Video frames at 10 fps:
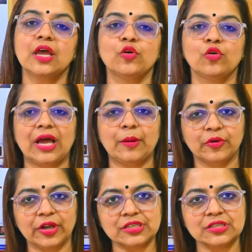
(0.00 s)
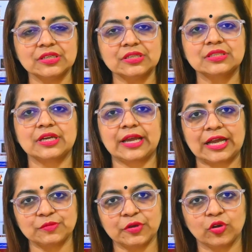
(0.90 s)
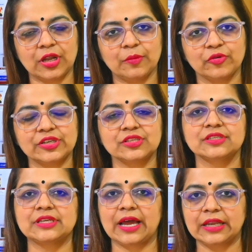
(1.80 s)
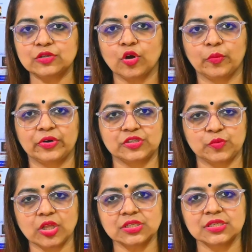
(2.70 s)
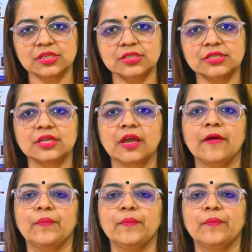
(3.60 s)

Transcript: collaborators, academic collaborators and corporate sponsors,